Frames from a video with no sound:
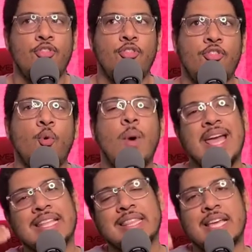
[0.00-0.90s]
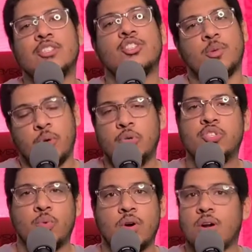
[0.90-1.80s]
the way that things are supposed to
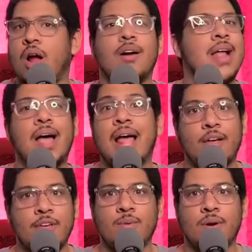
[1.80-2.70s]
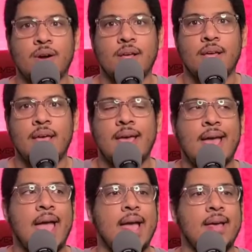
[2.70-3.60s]
work are not how they work.
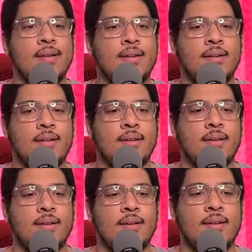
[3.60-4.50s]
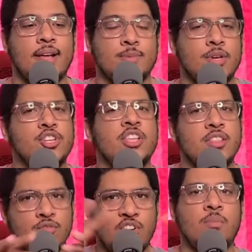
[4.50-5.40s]
And especially in
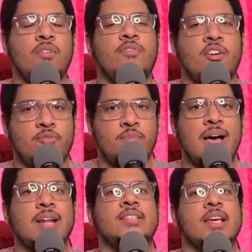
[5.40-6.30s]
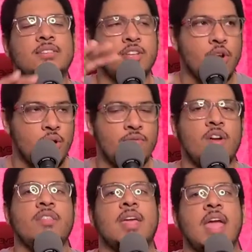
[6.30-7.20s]
the realm of, of politics, and you're in front
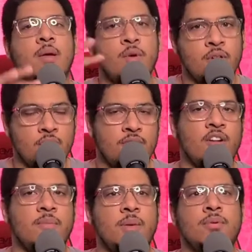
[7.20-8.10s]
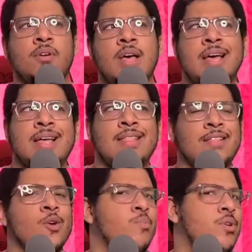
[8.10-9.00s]
of the camera, you're in front of people, that
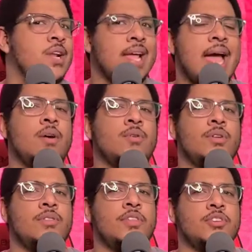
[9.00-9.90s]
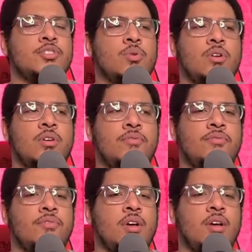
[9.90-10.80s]
they're putting out this sort of,
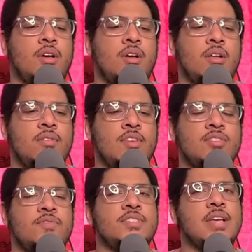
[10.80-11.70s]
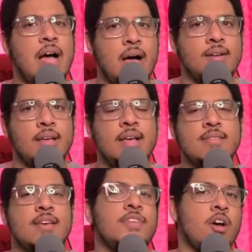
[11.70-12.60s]
uh, this facade
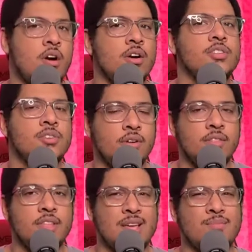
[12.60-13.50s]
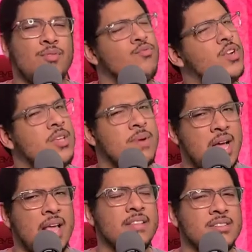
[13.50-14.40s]
that they are a certain thing, but really
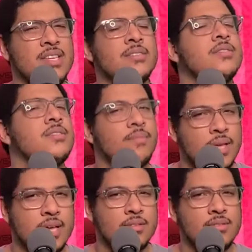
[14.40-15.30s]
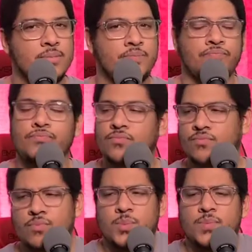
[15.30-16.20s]
behind the scenes it's something else.
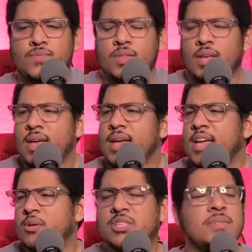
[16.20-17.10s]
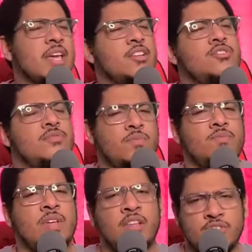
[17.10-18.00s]
It was something inter
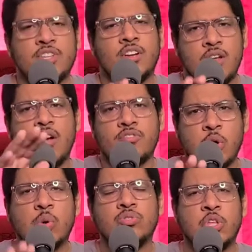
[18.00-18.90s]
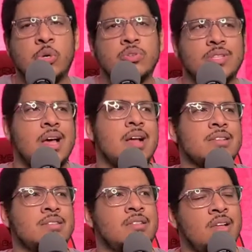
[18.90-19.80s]
interesting along those, those
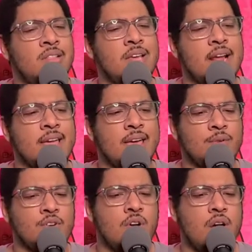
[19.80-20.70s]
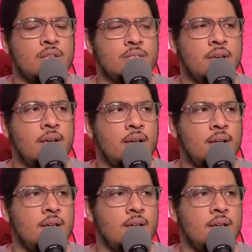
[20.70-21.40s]
lines that I came across uh,